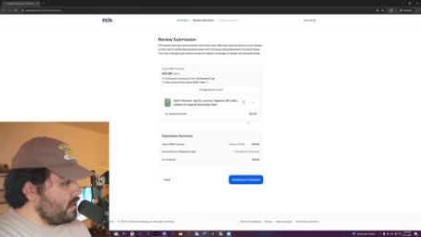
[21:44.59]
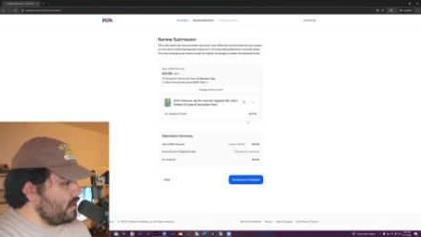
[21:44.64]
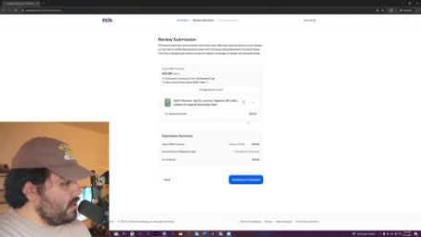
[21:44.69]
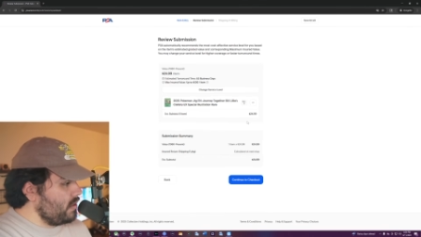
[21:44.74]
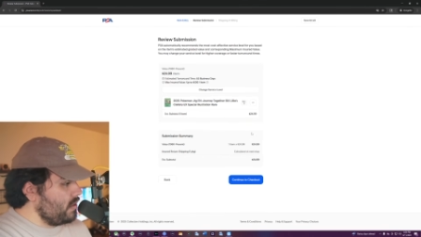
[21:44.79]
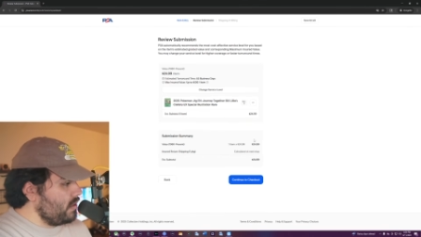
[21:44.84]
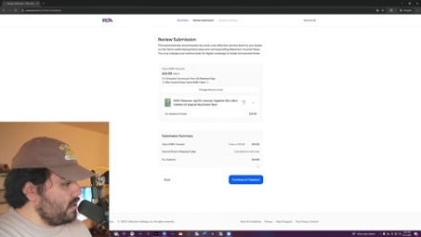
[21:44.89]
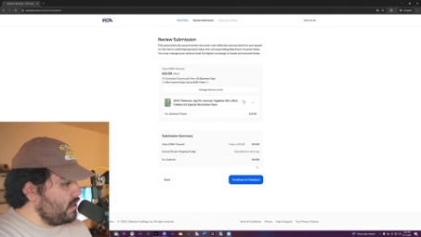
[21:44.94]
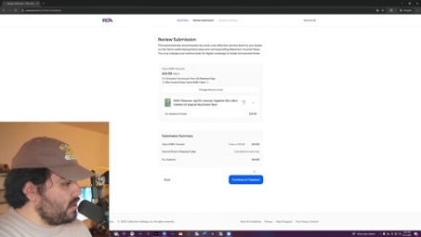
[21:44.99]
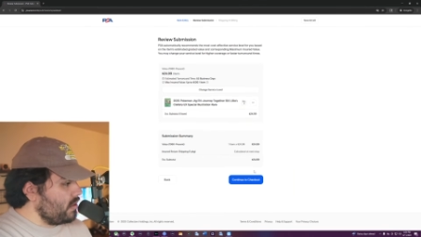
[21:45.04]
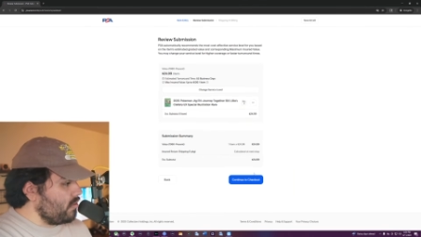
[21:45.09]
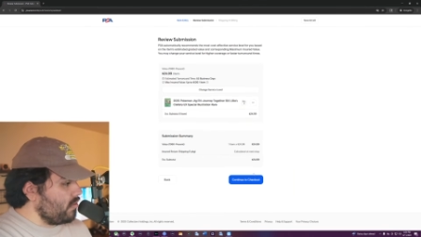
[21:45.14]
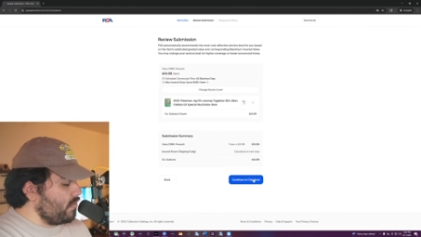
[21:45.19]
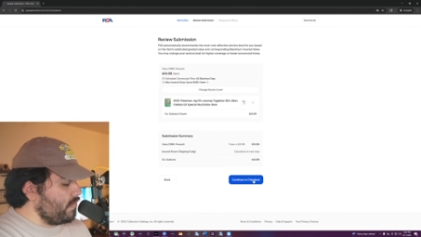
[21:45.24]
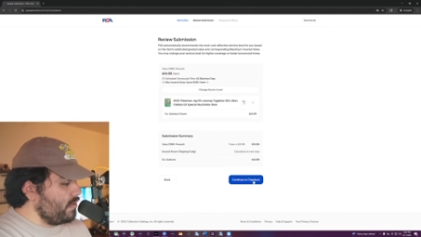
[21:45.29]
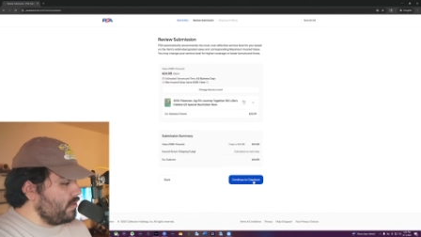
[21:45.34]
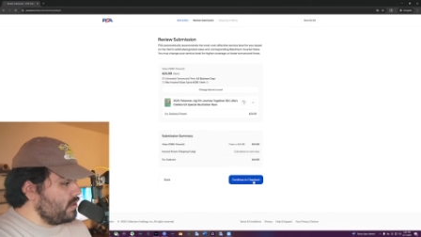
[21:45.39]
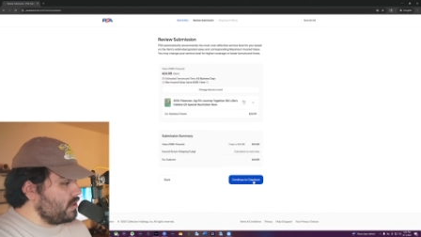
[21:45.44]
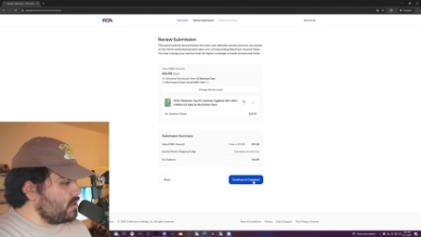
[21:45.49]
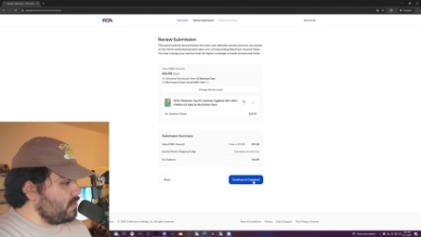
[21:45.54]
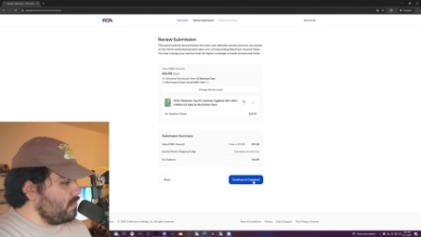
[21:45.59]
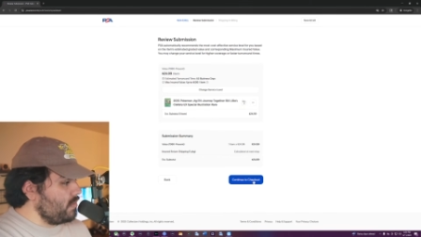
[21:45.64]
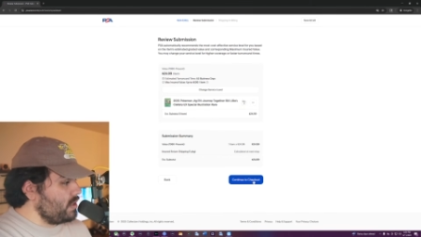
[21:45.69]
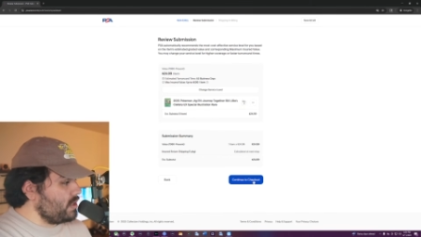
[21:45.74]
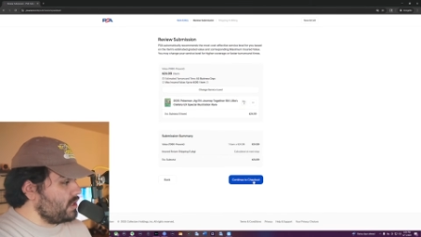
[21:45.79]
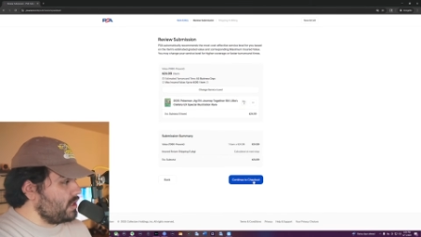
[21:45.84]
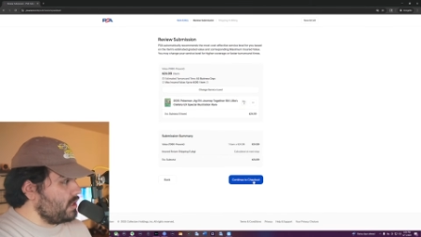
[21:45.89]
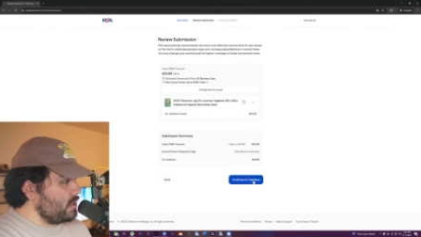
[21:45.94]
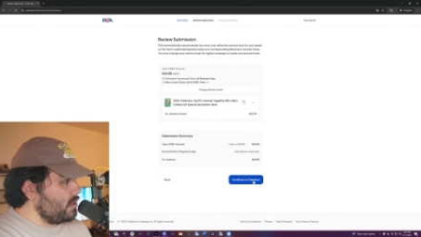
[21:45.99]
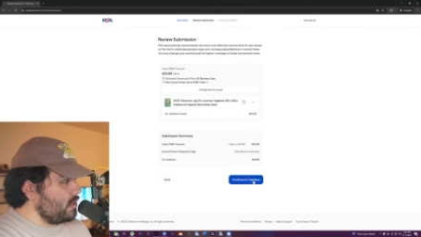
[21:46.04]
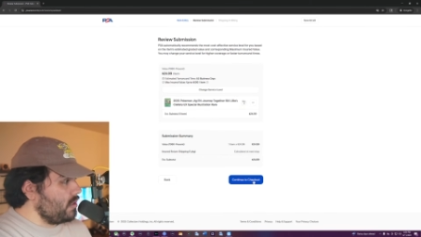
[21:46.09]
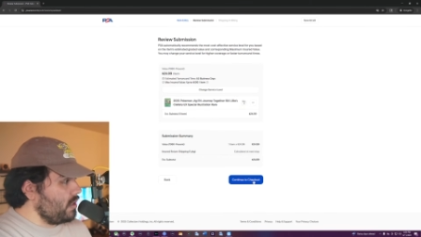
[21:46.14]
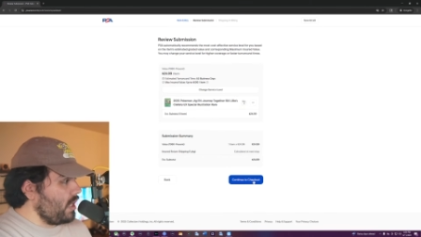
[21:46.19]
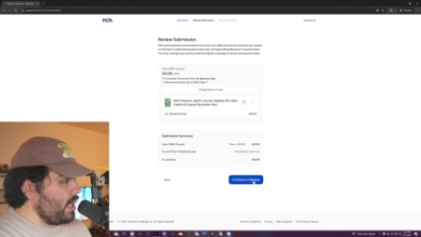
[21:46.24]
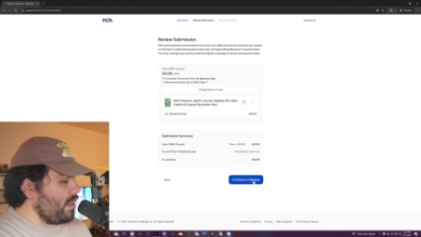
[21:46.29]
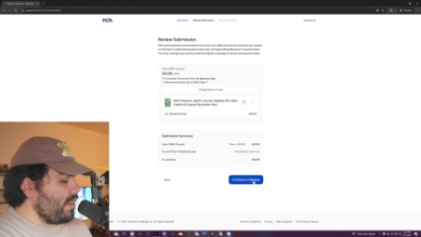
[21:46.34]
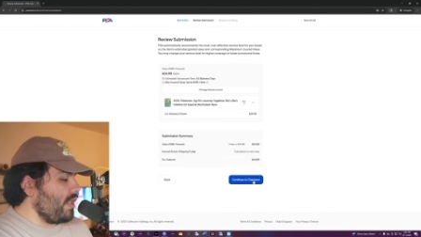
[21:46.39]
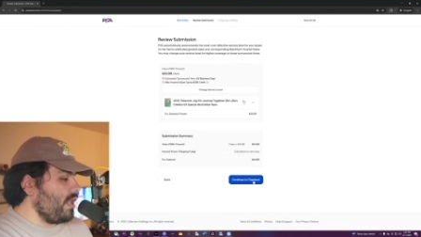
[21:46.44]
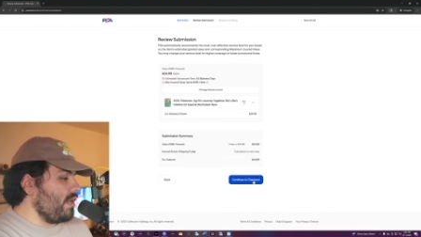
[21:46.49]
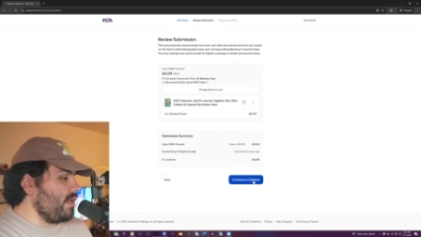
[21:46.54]
You're gonna review the submission,
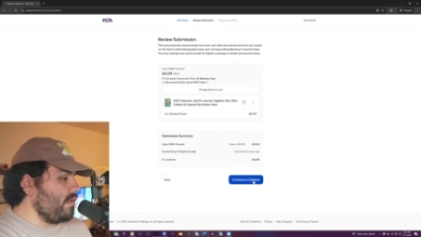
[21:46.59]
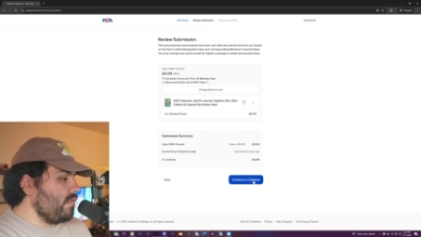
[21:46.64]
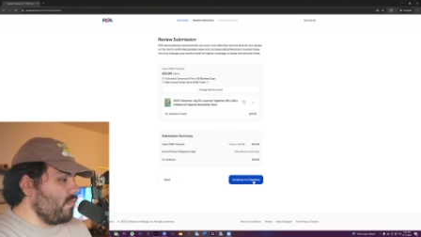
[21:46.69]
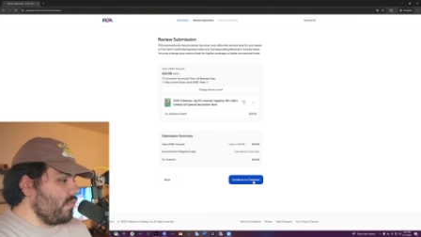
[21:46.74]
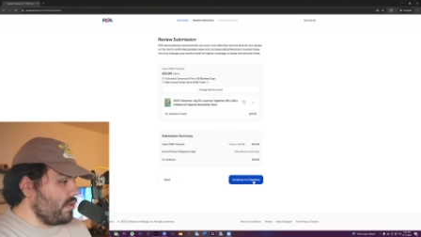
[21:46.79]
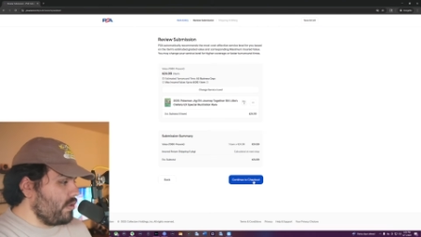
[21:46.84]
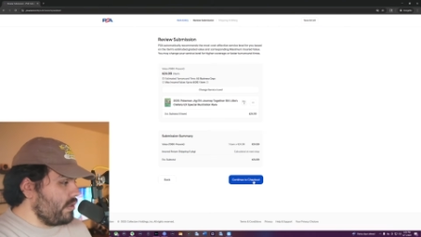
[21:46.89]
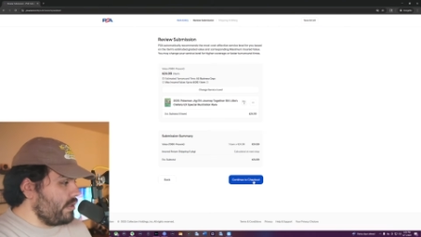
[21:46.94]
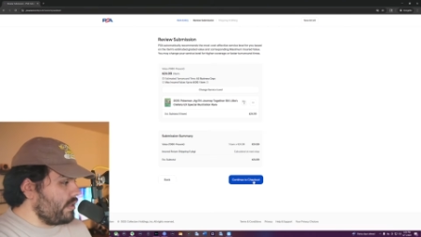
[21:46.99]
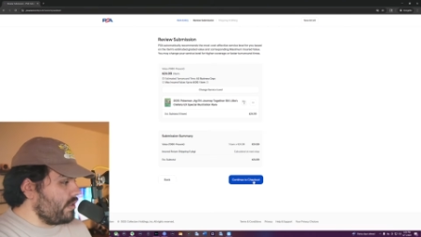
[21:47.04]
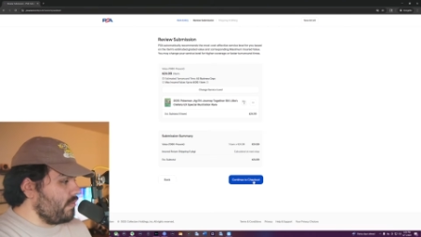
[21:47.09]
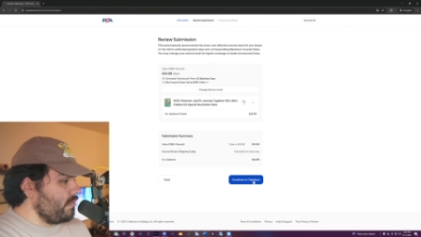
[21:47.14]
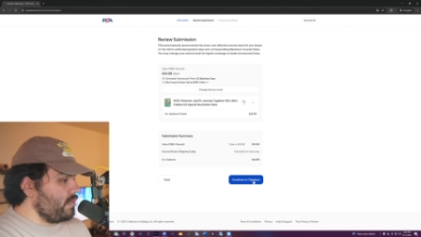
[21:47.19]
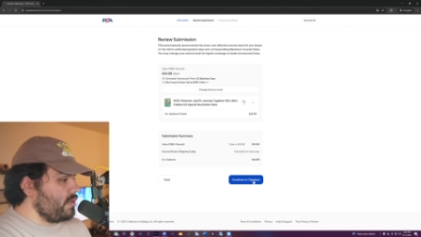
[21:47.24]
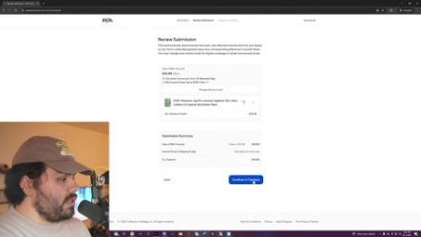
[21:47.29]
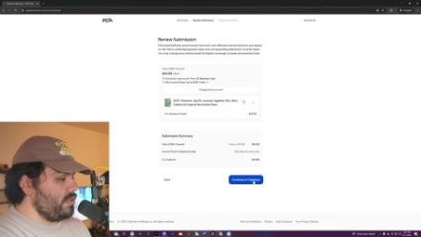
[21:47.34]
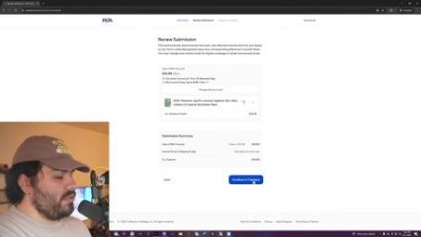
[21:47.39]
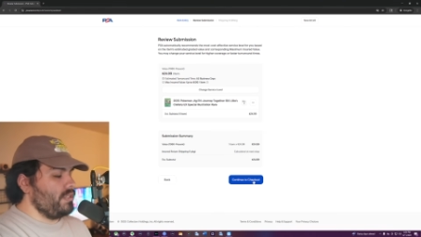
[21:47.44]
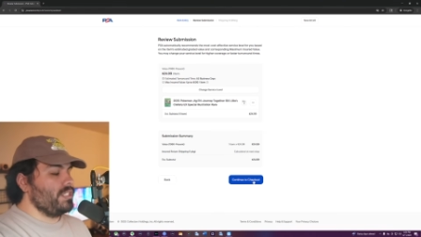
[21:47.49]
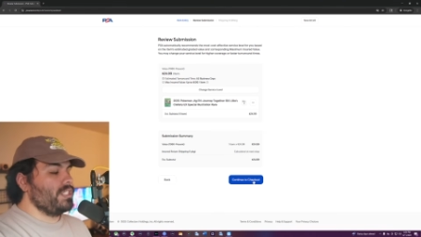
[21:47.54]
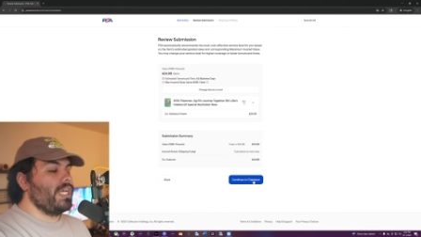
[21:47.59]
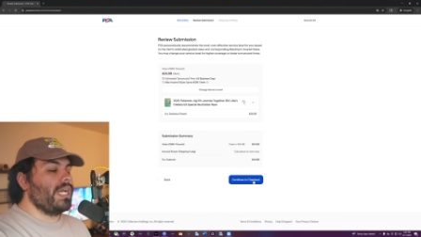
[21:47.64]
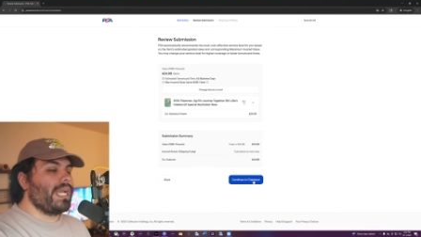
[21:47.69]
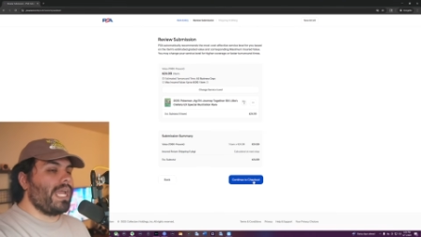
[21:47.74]
and then when you hit continue to